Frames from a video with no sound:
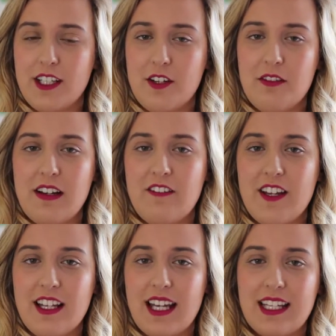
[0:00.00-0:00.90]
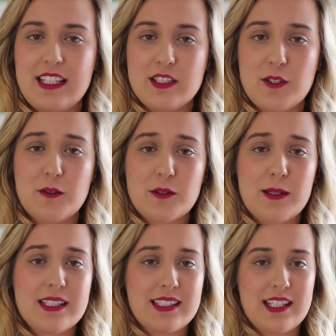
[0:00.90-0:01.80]
I don't really feel like it suits
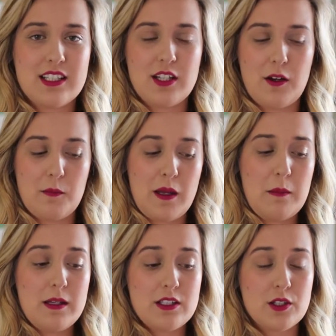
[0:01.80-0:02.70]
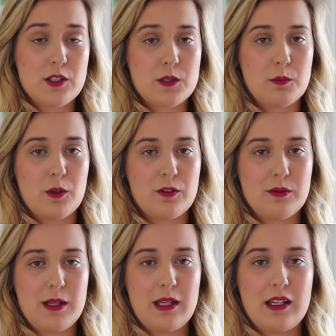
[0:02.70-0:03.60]
my skin tone. Maybe it does, but
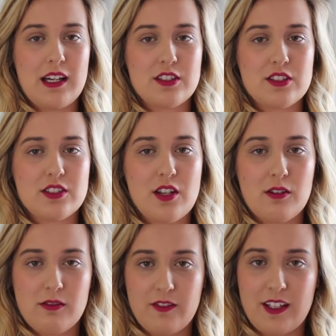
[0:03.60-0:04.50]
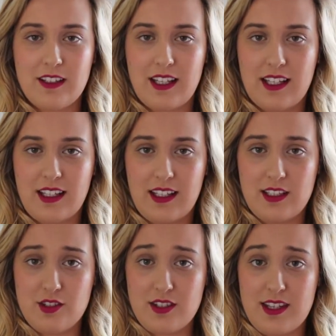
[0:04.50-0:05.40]
for me I just don't feel like
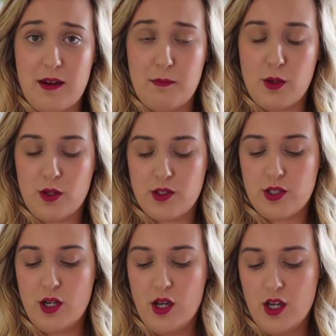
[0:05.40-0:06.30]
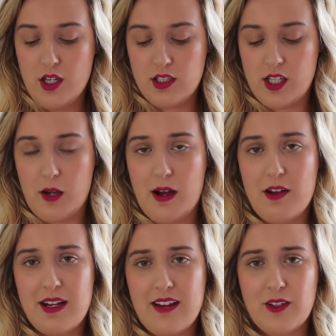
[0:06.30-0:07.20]
it does that much. So
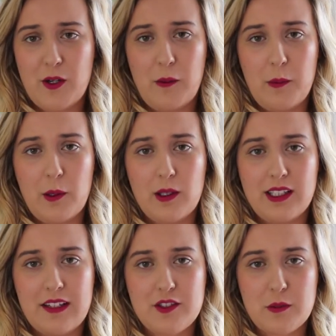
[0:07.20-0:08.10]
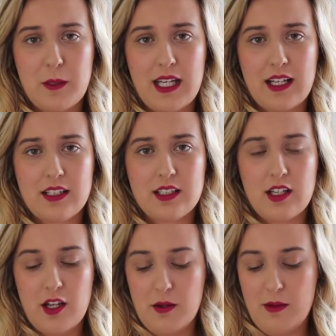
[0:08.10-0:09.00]
I only have a couple, and I've just picked,
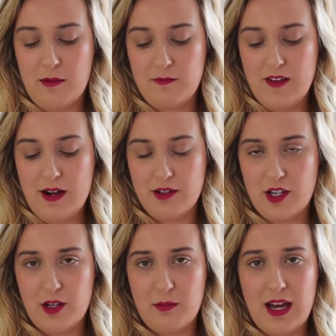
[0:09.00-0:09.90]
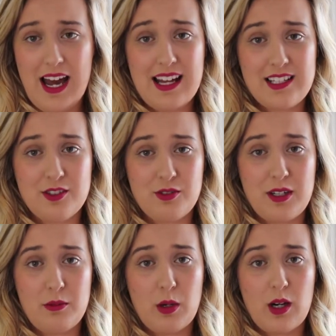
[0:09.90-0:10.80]
I found a high
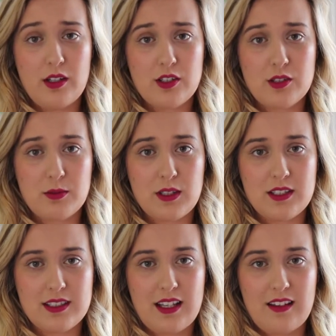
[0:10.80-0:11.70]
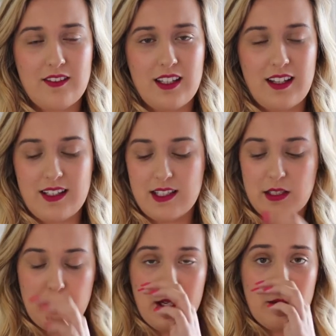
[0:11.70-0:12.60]
street one just because I feel like this is
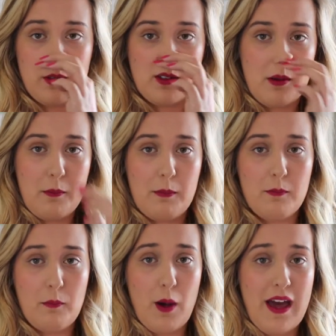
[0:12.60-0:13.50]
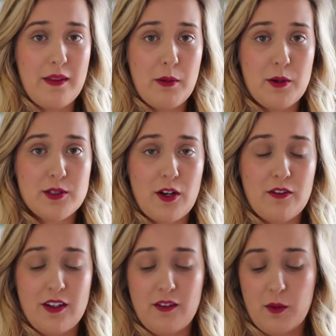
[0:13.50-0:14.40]
the one I would wear the most
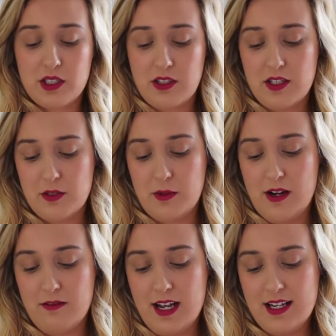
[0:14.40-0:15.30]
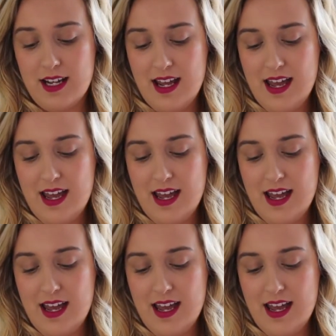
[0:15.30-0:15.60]
often if I was going to wear red.